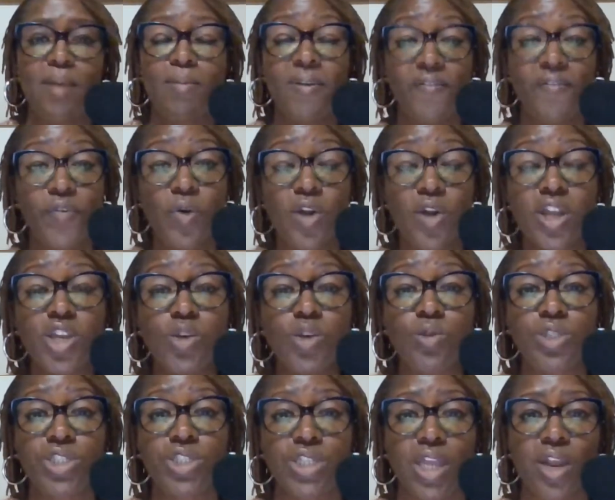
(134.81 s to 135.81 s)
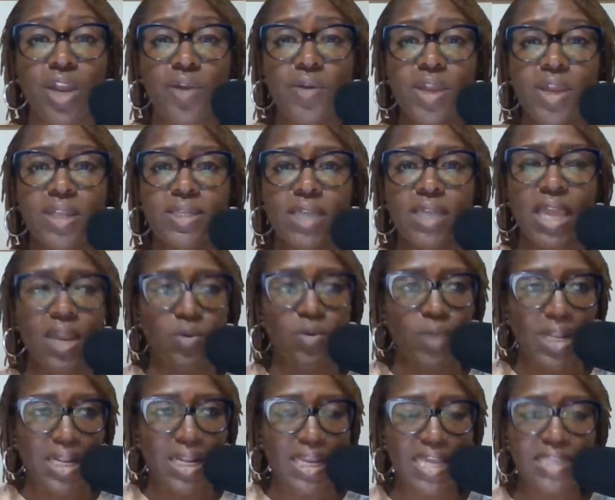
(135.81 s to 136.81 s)
before you share it and
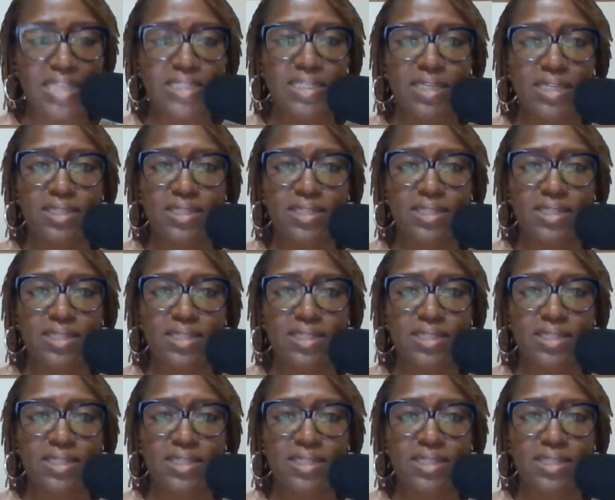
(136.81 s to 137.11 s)
release